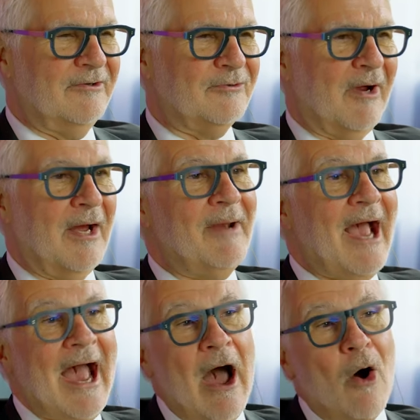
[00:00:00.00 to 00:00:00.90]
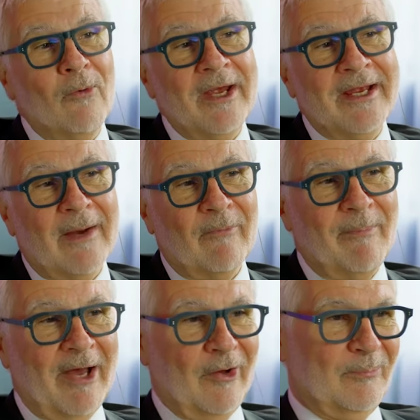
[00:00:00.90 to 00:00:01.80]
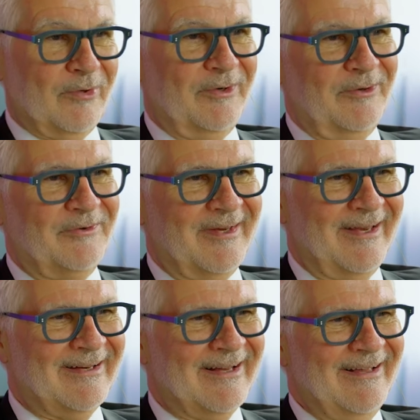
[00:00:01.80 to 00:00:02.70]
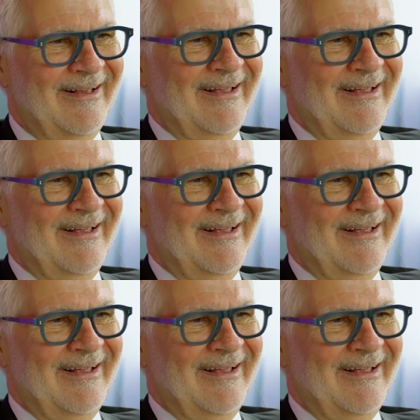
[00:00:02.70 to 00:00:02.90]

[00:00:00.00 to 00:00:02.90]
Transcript: described how we come about producing it. Right.